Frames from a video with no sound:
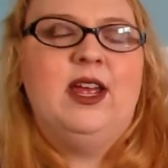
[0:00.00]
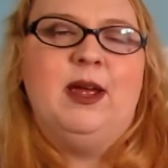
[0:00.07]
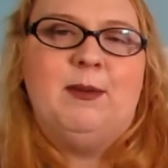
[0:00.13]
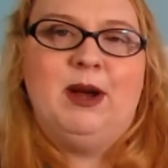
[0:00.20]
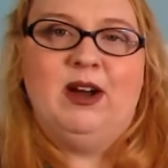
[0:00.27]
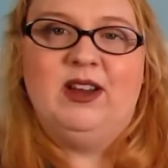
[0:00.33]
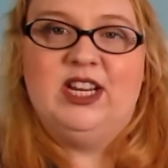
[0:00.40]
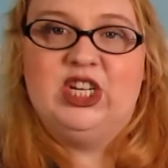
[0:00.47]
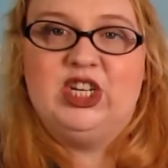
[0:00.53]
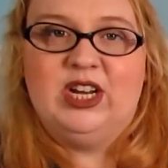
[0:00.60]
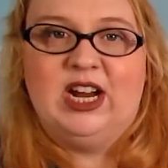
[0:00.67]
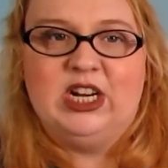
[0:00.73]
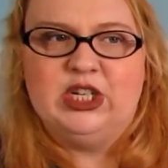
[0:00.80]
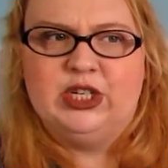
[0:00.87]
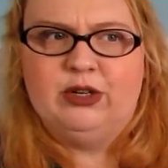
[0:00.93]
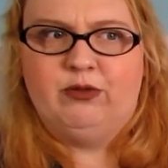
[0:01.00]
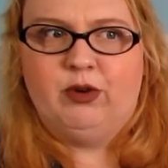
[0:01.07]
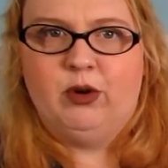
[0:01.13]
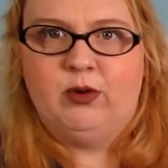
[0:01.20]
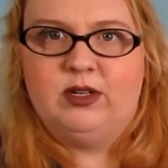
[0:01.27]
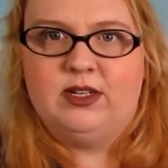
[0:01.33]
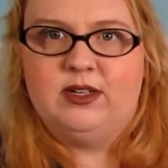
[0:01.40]
Apparently she actually
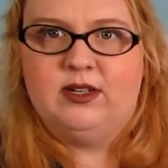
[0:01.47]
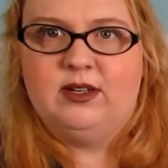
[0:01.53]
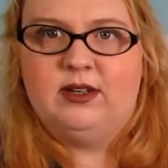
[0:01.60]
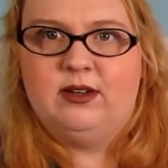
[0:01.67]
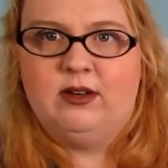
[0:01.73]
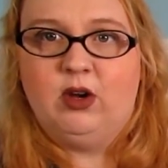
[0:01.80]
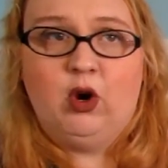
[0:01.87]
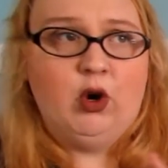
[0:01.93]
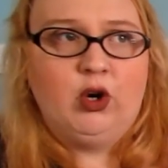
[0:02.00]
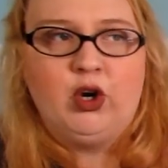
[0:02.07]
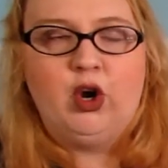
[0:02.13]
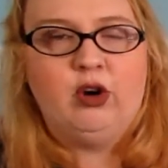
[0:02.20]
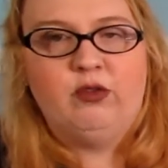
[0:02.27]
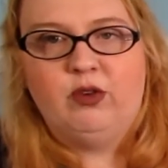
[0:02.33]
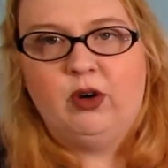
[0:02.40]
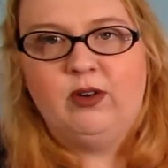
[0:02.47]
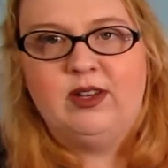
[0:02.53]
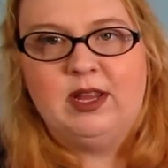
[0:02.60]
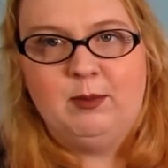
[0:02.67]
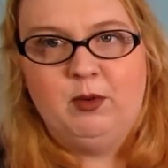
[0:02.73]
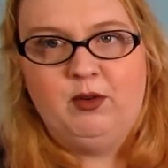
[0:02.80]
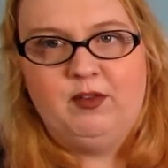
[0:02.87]
wrote or co-wrote
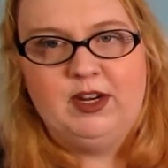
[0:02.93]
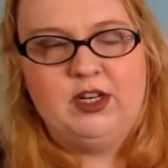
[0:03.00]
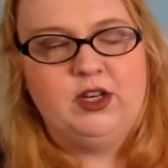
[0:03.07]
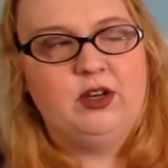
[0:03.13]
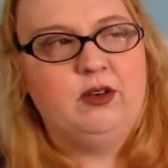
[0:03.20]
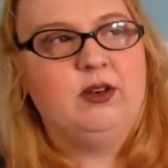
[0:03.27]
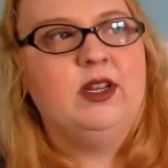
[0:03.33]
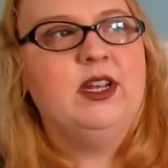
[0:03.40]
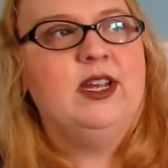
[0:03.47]
that movie too.